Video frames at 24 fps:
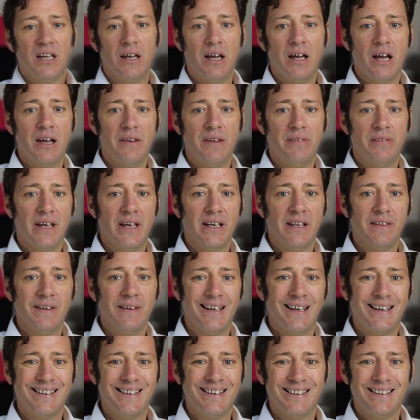And then
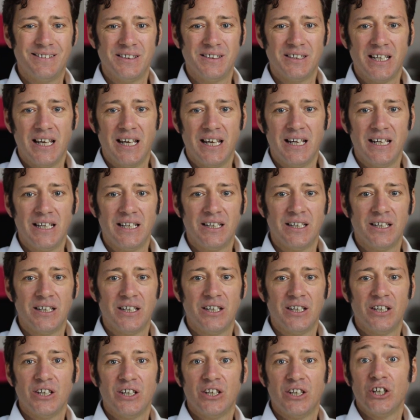at the end of the
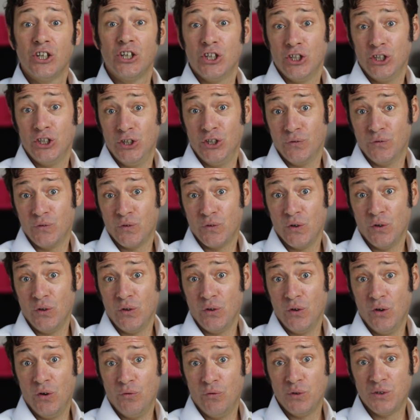day, you've
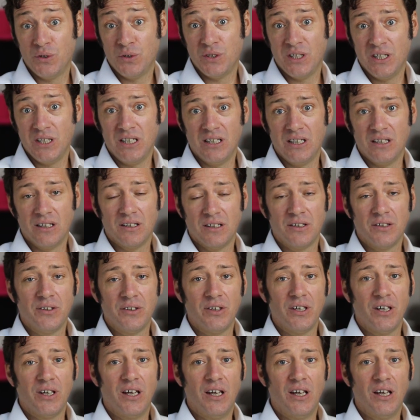got a routine